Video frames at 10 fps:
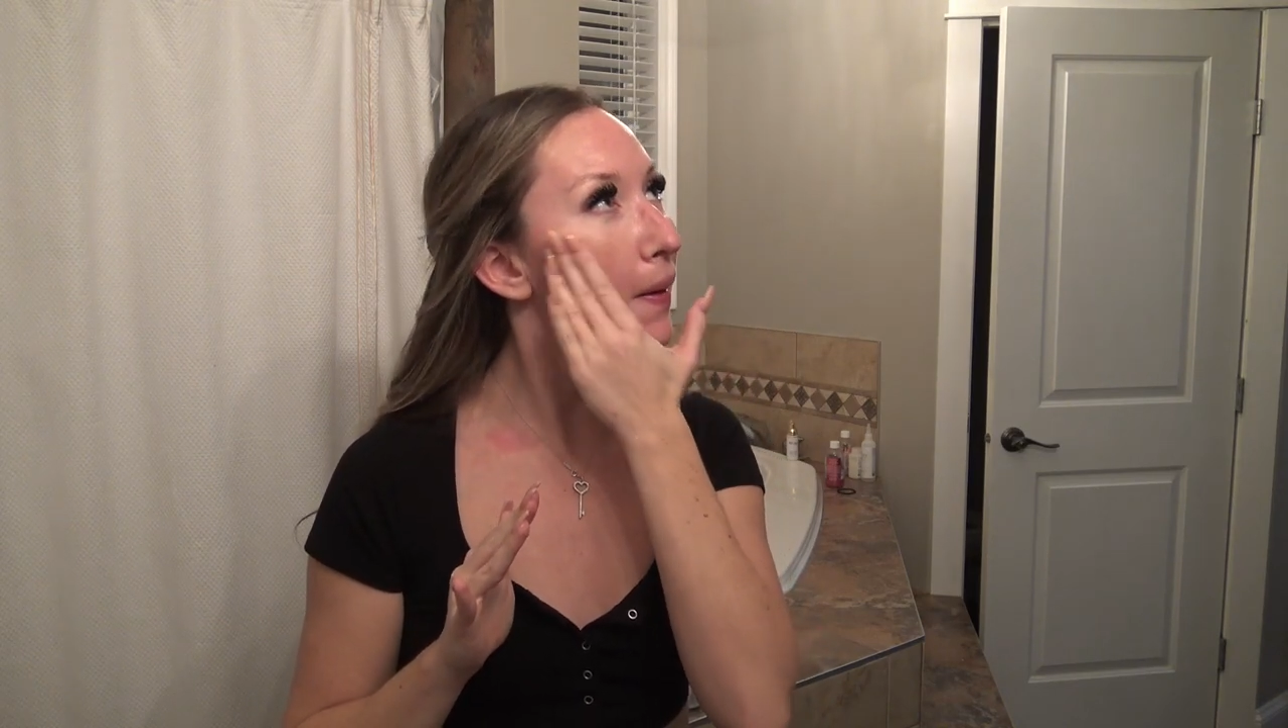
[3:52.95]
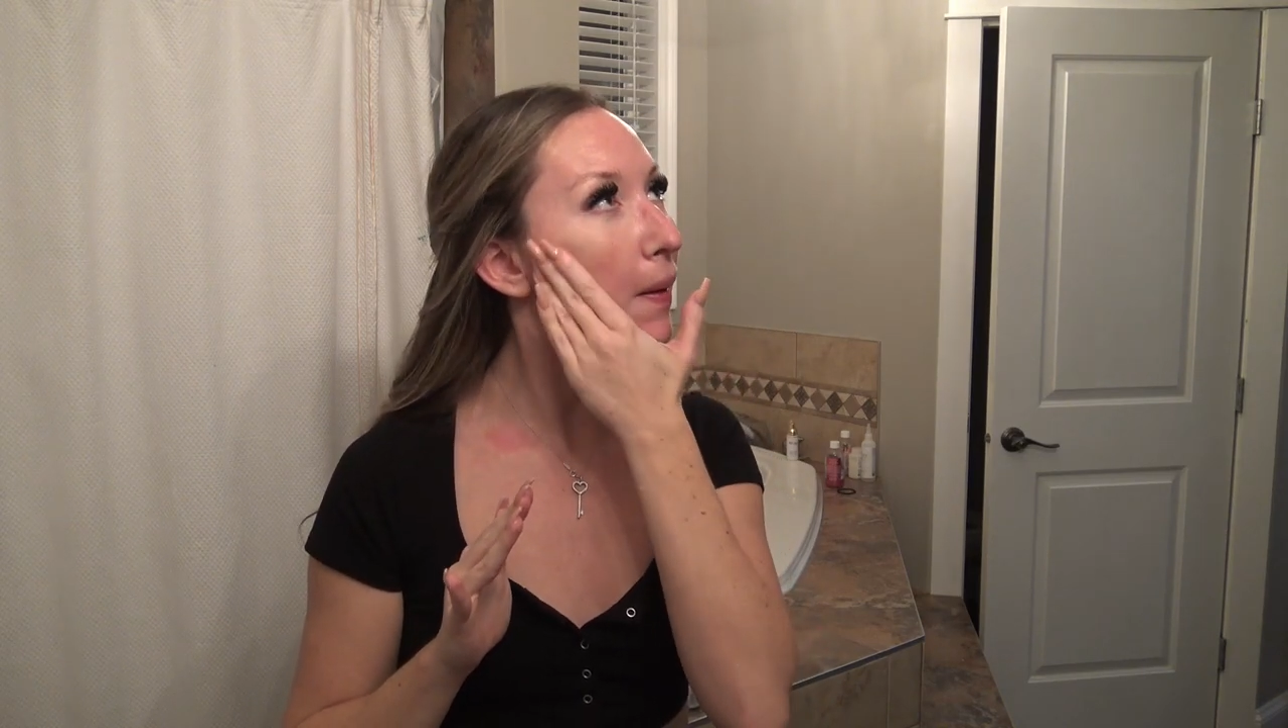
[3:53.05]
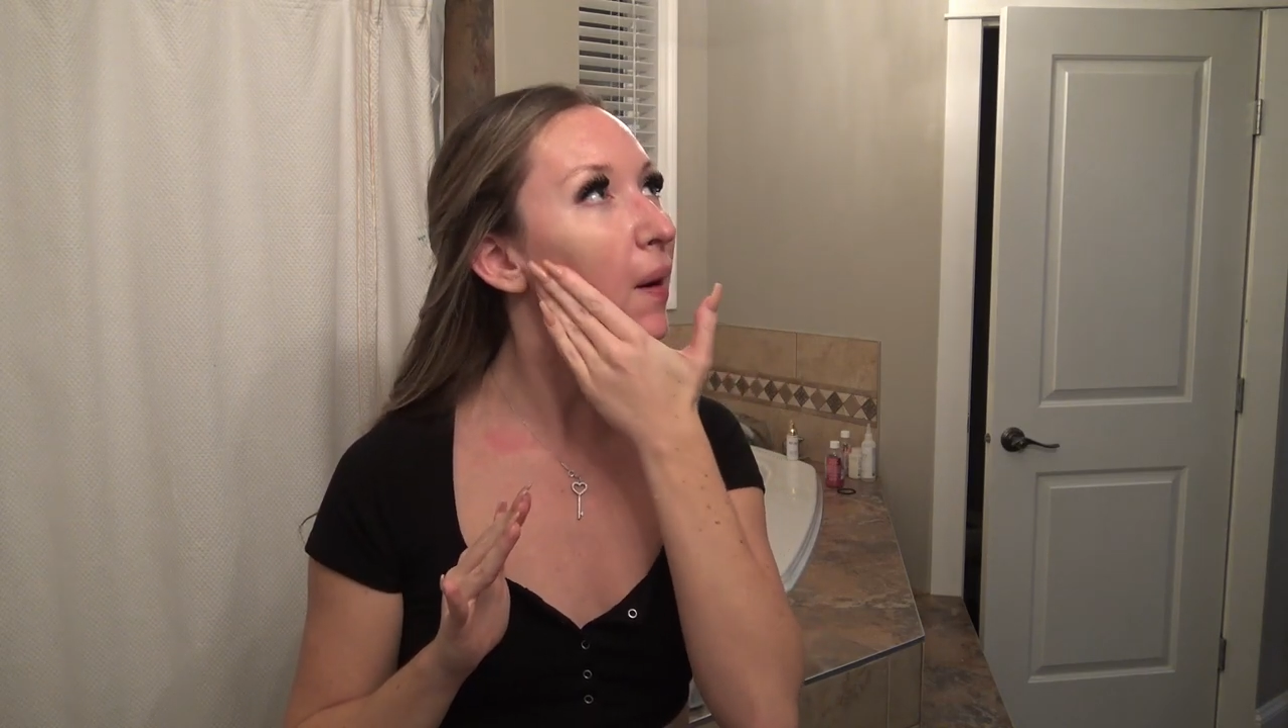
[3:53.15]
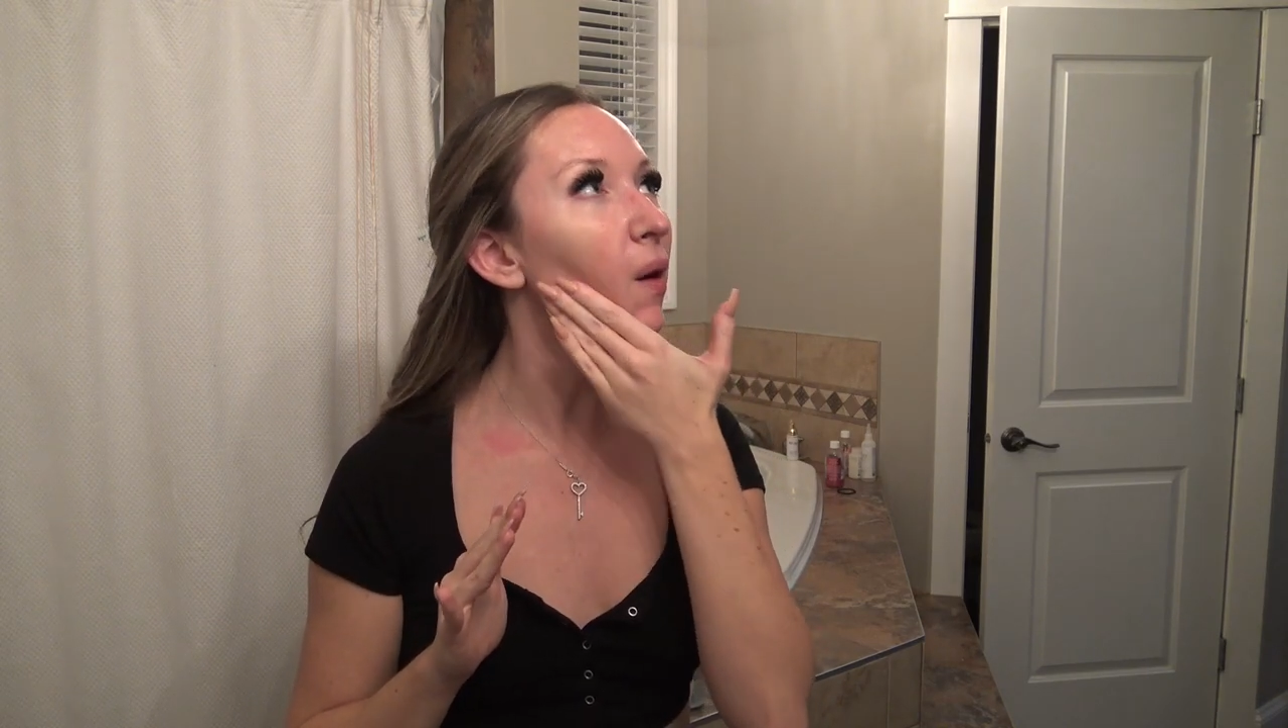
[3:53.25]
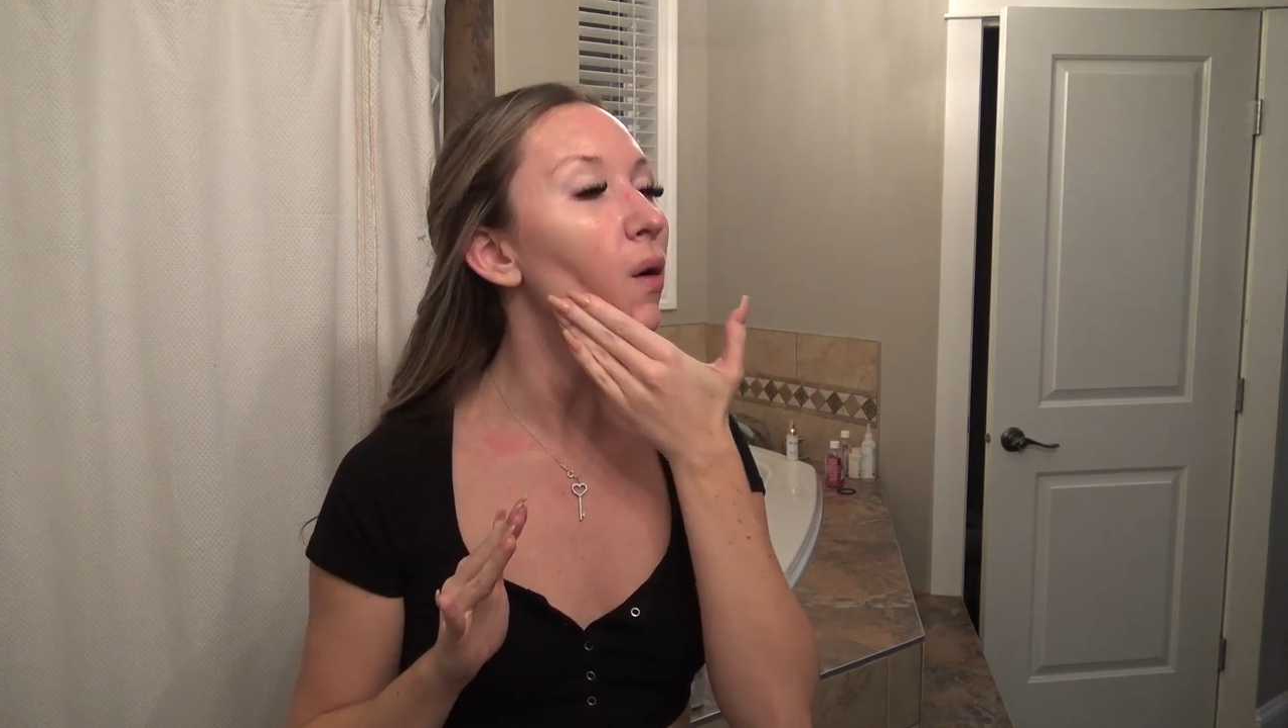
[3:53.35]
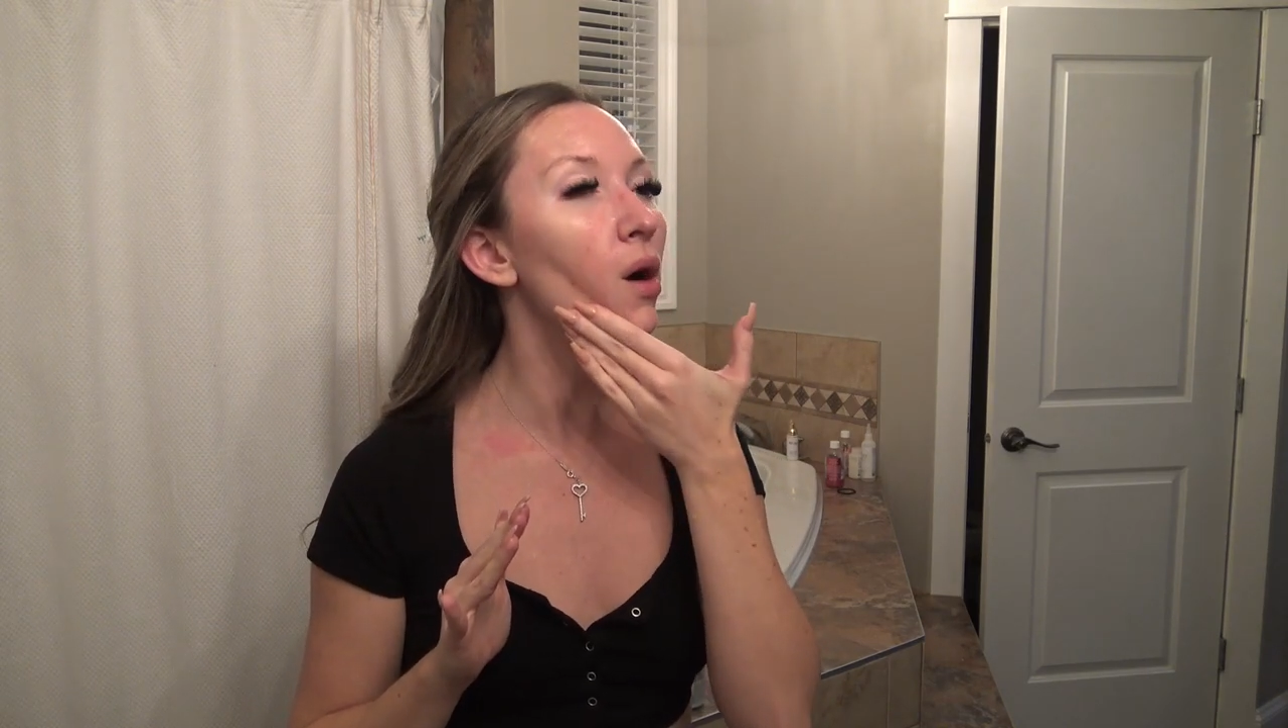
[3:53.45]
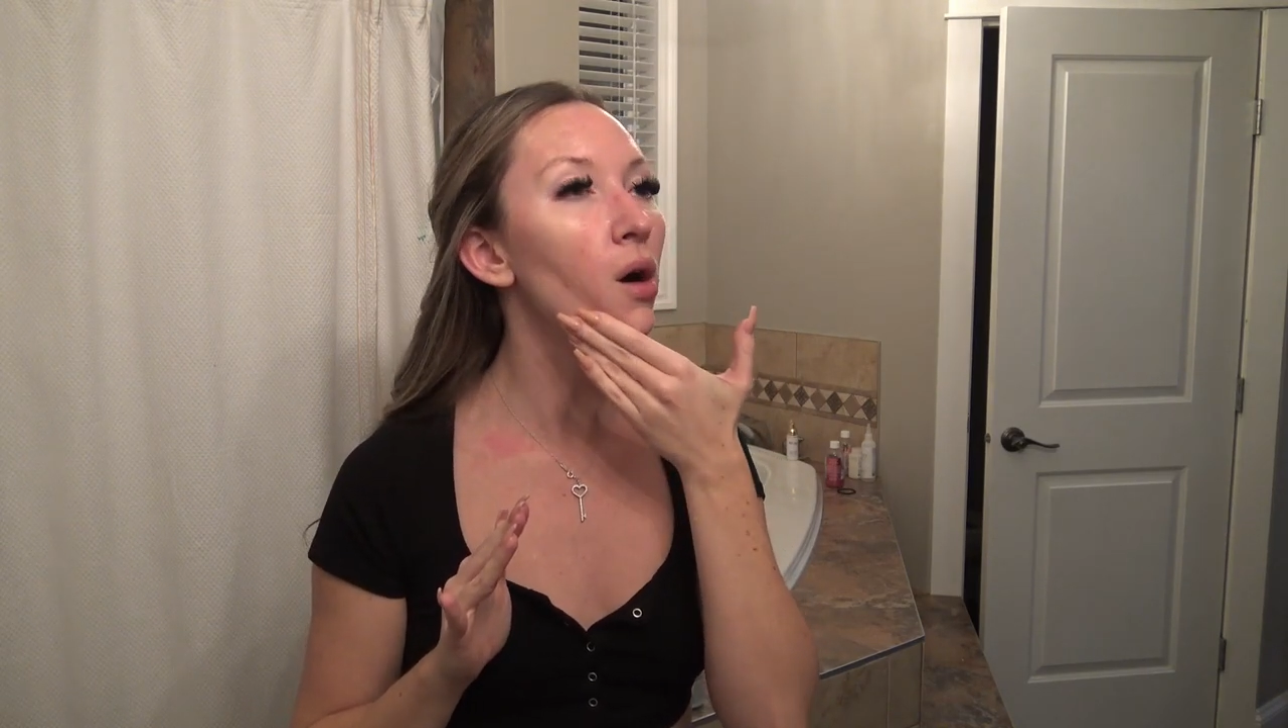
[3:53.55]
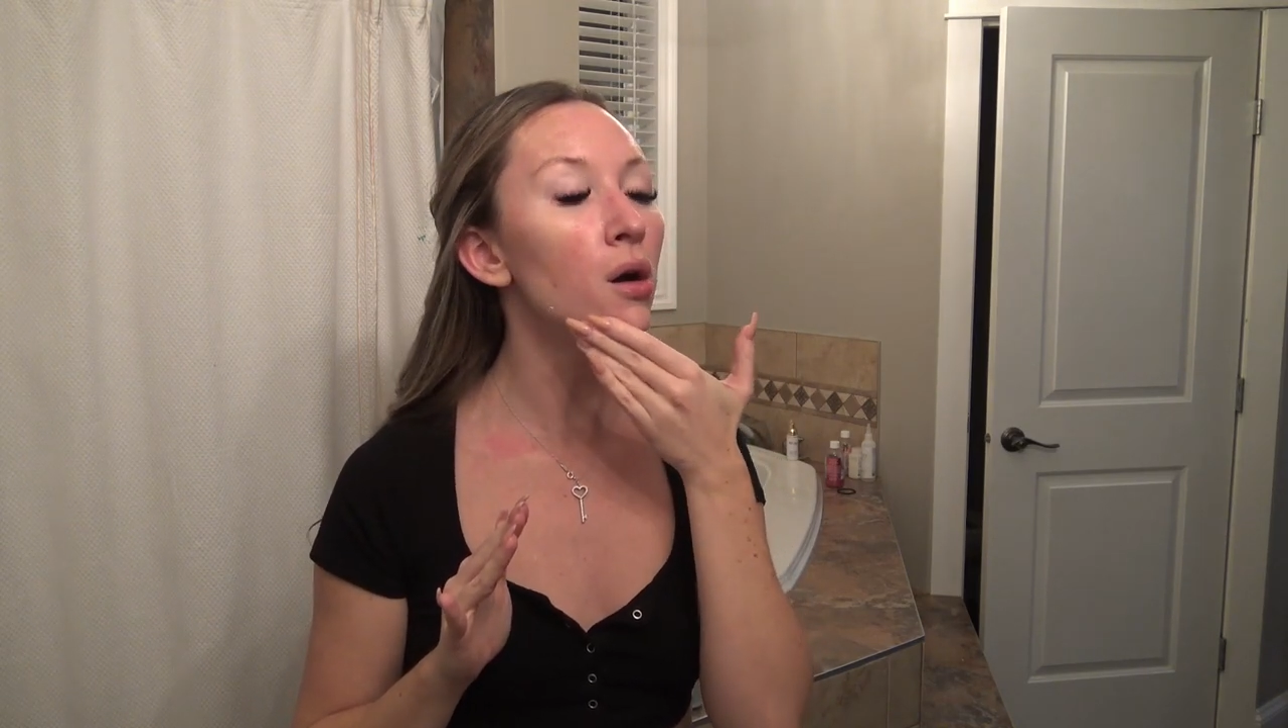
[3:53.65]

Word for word: go?